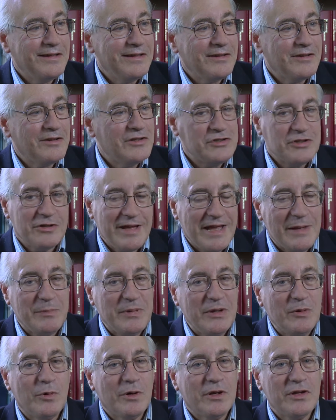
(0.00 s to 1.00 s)
because you're
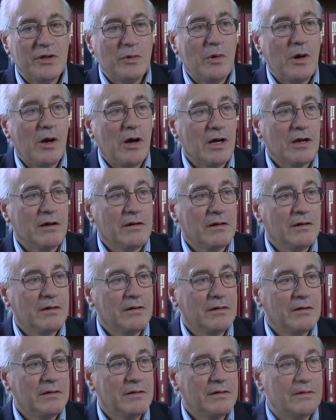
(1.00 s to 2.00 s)
happy where you are.
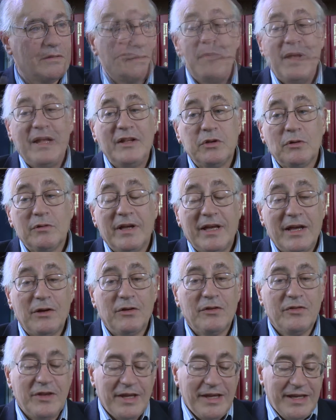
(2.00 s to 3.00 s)
Mental
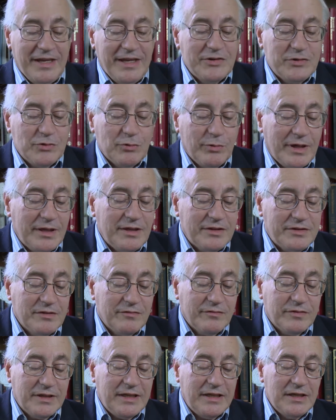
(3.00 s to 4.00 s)
health is a
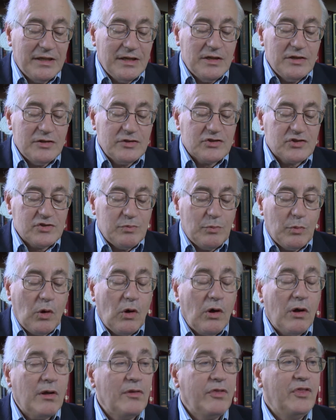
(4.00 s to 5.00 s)
relatively
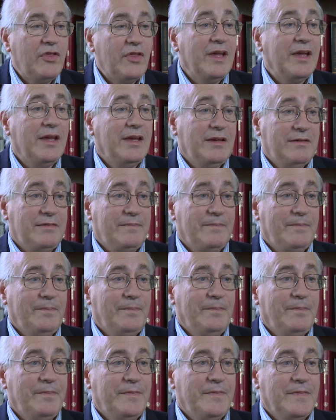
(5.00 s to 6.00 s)
small thing,
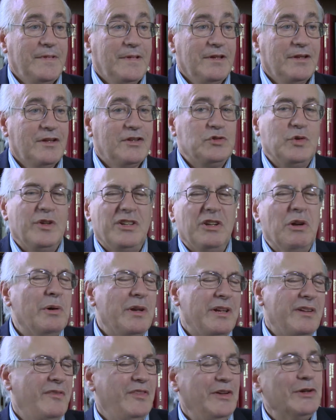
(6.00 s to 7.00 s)
because we know what
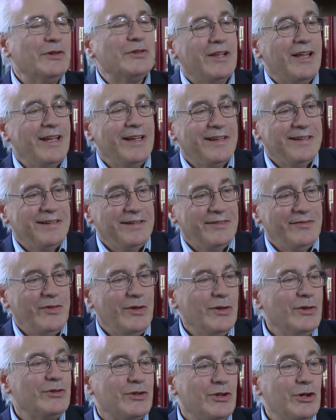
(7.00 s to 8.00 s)
it feels like. It
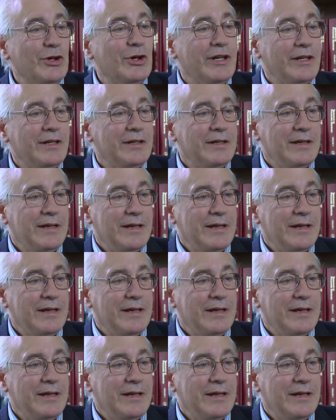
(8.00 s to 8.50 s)
feels good.